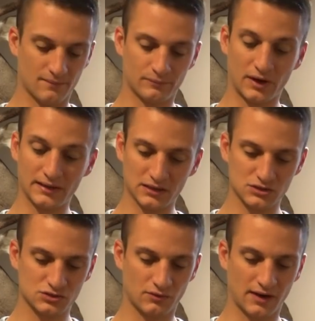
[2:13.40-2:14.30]
breaking
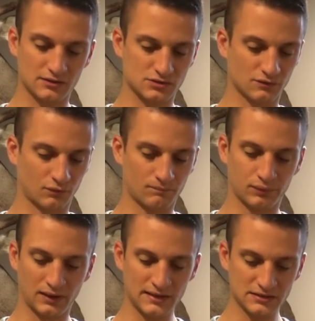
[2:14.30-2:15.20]
strength, so
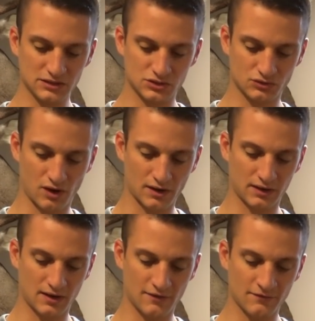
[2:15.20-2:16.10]
plenty strong
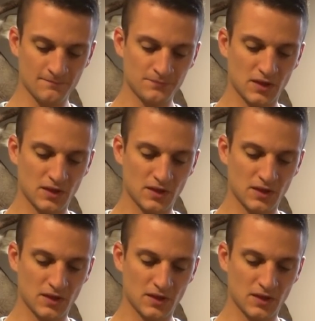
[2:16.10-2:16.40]
enough.